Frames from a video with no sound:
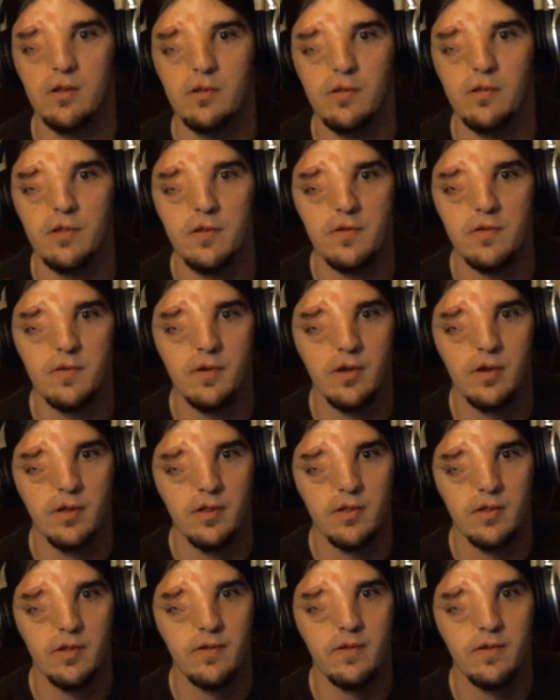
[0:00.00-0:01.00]
well,
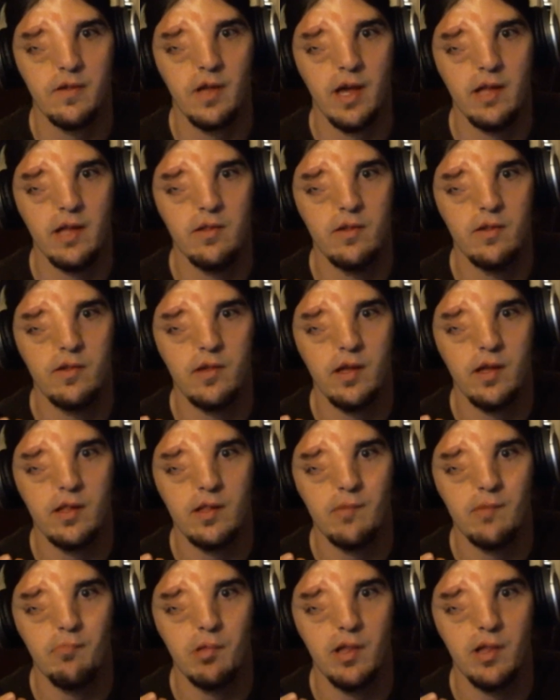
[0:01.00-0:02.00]
yeah, I don't know I just
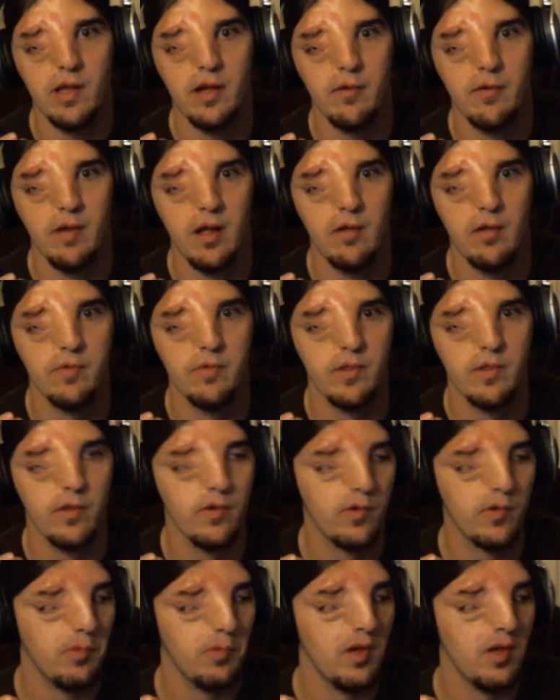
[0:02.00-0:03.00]
like to play that. around with
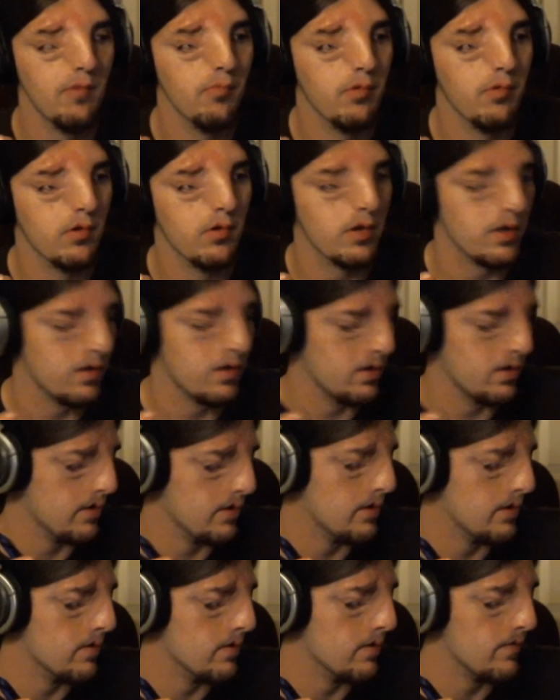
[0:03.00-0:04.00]
those people
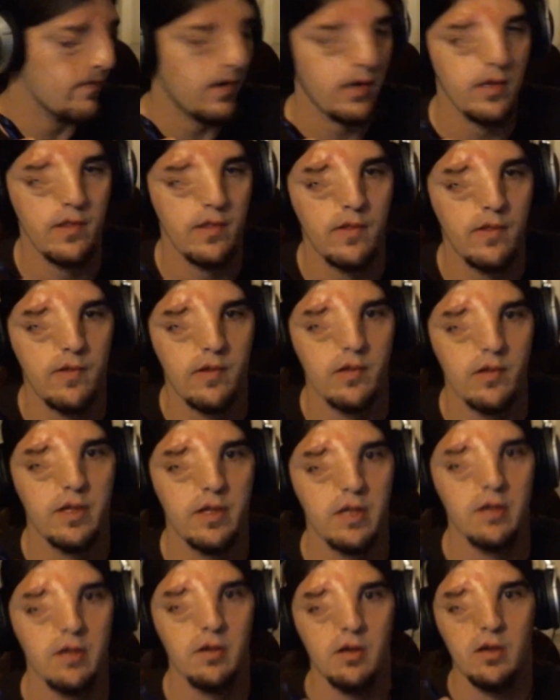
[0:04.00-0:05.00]
because they're fucking
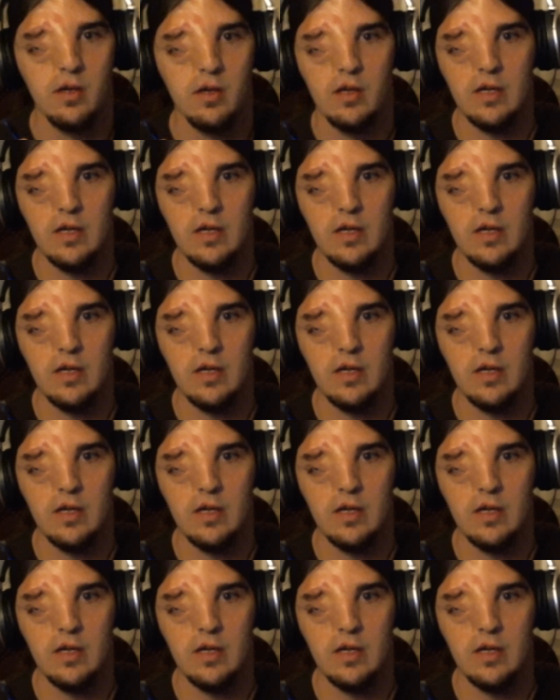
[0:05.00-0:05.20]
silly.